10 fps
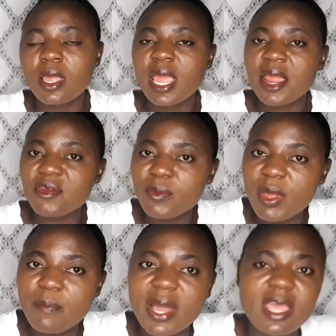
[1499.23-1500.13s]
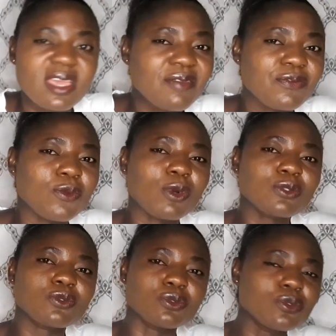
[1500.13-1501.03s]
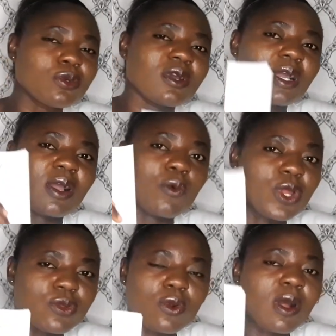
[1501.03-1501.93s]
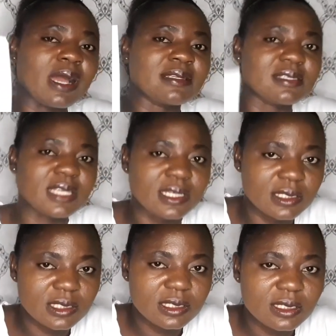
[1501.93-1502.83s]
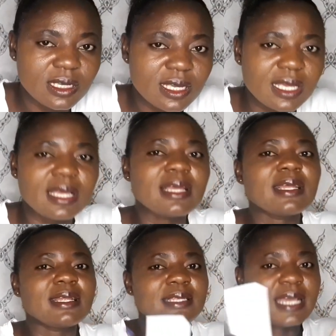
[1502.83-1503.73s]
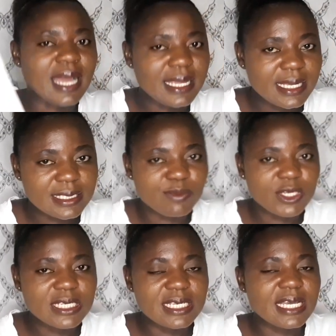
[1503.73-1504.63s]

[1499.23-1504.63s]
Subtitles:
And remember, if you want to do withdraw and send, the highest money the